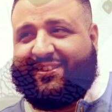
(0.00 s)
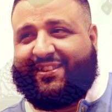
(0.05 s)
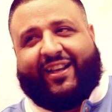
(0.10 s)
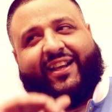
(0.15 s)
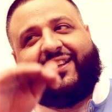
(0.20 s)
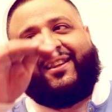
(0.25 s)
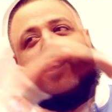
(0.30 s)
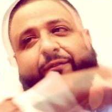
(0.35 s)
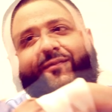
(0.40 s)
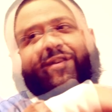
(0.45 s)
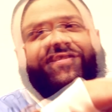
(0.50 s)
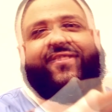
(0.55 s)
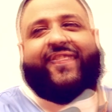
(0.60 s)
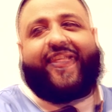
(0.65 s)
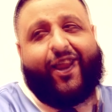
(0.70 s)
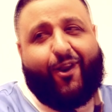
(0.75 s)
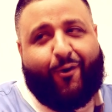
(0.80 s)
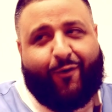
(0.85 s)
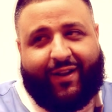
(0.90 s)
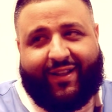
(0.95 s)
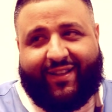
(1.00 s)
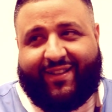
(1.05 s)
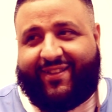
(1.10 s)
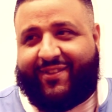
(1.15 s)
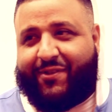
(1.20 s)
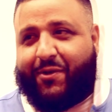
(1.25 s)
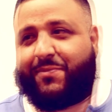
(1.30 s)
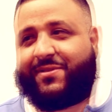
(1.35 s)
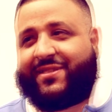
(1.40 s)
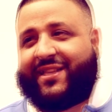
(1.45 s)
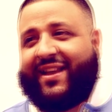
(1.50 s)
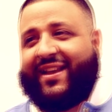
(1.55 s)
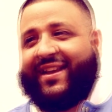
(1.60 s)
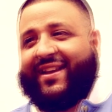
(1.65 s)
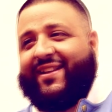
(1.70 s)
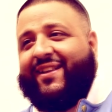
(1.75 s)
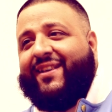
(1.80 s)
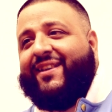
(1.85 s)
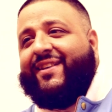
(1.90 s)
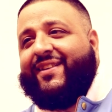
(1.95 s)
like a different theory. You know what I'm
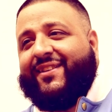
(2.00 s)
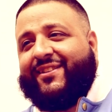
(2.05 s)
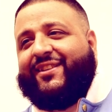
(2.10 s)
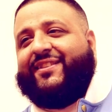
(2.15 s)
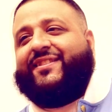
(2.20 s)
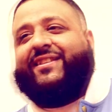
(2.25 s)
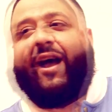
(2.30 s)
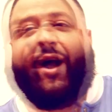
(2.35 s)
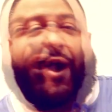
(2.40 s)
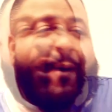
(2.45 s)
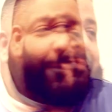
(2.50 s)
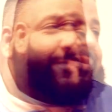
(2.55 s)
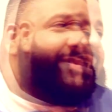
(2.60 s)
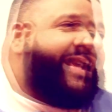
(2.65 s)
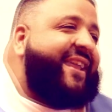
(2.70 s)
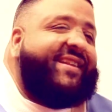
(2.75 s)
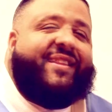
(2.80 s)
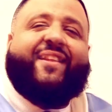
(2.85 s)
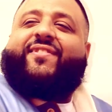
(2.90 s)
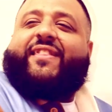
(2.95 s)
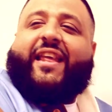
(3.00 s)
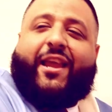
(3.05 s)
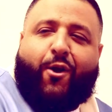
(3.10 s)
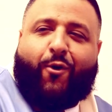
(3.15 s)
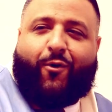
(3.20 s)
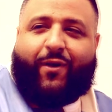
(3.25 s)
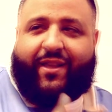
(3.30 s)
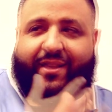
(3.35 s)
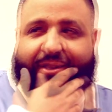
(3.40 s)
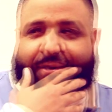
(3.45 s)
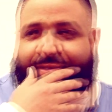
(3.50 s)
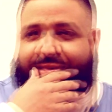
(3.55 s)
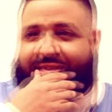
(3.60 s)
saying? Just to update the theory. You know what I'm